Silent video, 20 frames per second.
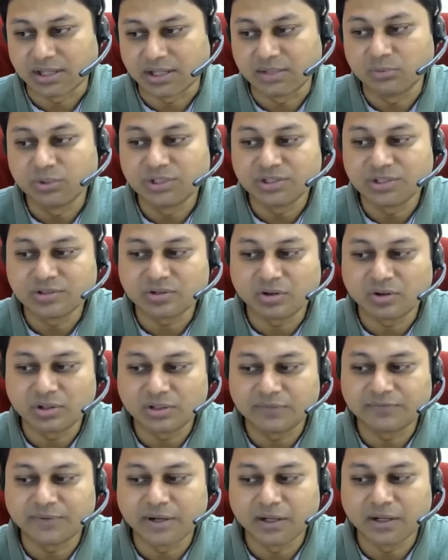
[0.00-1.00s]
and which is
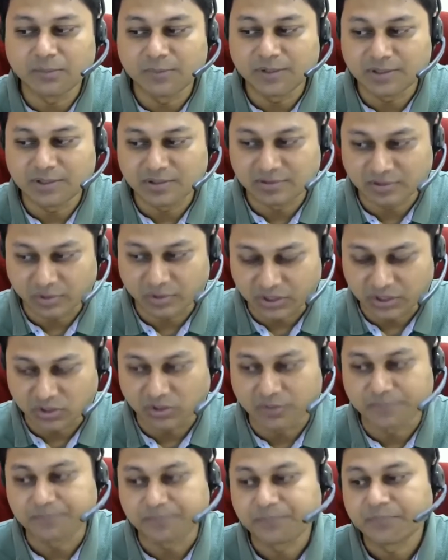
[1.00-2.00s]
called the fundamental soliton.